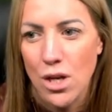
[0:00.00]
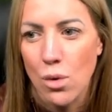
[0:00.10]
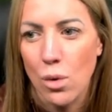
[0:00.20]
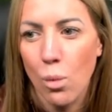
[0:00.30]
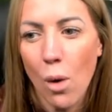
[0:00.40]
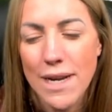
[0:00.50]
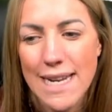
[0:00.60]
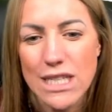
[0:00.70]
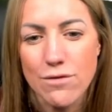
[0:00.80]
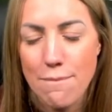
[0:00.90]
Well, what we
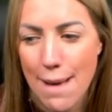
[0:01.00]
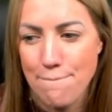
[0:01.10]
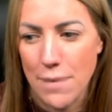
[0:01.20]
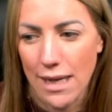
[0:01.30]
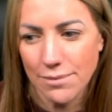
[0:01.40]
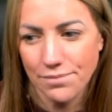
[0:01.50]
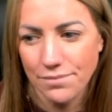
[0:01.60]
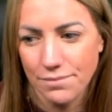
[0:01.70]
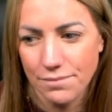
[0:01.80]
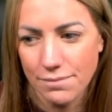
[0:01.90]
need to remember,
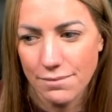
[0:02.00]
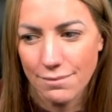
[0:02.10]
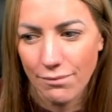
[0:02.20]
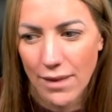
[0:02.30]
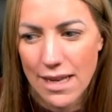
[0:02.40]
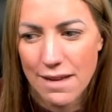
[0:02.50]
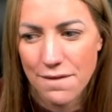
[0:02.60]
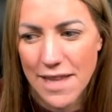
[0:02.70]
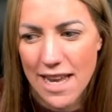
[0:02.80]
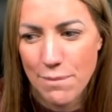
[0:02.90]

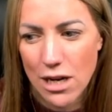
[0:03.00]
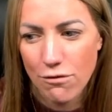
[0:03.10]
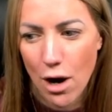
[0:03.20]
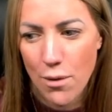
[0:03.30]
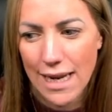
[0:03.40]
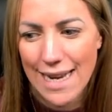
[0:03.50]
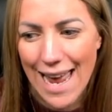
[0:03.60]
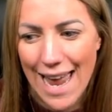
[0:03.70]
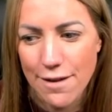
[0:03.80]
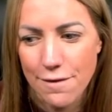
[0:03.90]
if they've been growing in
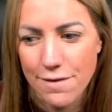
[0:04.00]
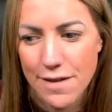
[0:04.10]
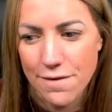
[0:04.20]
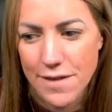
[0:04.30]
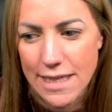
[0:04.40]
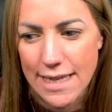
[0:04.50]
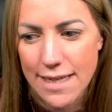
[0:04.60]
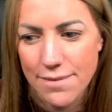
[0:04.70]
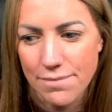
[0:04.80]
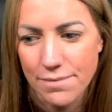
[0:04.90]

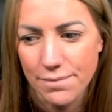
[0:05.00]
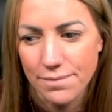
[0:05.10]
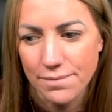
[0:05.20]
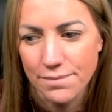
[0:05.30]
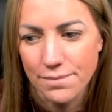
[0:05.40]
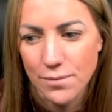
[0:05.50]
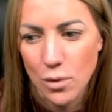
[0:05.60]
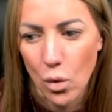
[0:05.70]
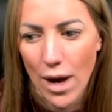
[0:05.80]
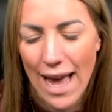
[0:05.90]
N15
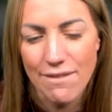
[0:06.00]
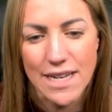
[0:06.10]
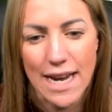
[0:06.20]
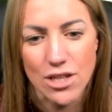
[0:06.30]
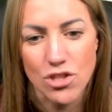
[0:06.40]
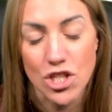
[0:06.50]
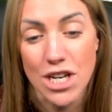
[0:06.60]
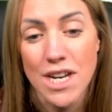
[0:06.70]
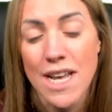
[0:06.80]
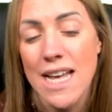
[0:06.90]
or heavy
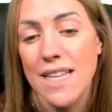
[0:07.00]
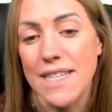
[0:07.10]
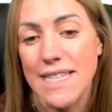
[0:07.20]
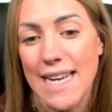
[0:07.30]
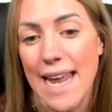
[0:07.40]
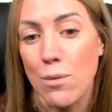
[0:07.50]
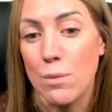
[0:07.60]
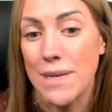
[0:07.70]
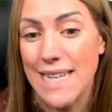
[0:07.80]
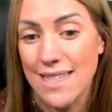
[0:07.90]
nitrogen, the DNA
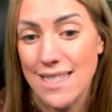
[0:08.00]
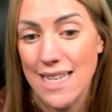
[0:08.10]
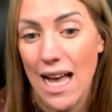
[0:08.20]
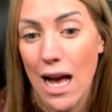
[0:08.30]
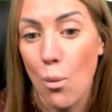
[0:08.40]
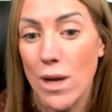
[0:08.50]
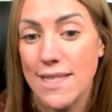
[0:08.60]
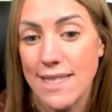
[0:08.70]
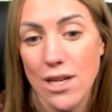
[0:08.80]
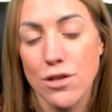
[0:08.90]
would be denser, and when
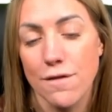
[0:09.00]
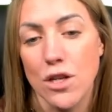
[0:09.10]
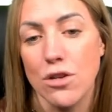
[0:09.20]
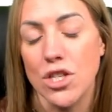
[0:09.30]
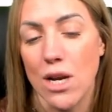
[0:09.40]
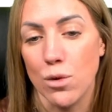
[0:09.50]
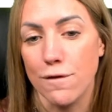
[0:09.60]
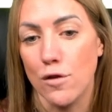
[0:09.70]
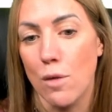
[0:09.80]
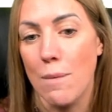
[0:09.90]
centrifuged, it would
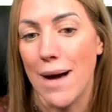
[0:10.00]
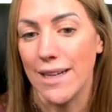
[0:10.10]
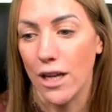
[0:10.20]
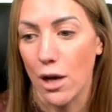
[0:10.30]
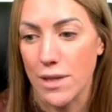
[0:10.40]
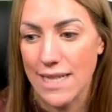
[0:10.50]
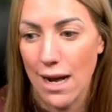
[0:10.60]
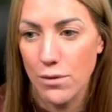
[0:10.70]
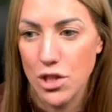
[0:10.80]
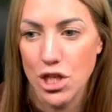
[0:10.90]
form a band lower
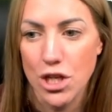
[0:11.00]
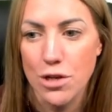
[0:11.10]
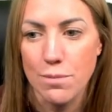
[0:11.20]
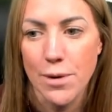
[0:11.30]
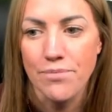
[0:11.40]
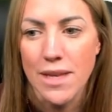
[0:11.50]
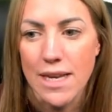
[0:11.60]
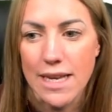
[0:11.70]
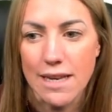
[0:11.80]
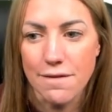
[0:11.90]
down the tube.
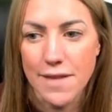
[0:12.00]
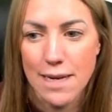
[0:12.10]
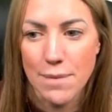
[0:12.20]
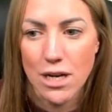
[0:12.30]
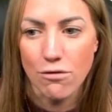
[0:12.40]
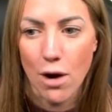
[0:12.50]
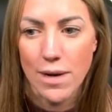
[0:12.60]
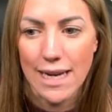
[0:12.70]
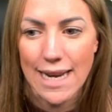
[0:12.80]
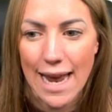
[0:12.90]
If they'd been
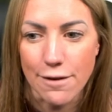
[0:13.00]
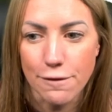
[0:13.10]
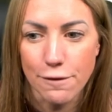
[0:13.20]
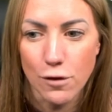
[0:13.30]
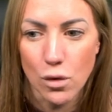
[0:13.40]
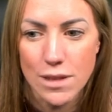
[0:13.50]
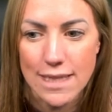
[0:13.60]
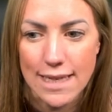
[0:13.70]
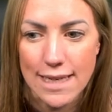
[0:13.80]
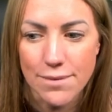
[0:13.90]
growing in
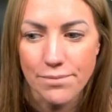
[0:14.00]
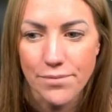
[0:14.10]
N14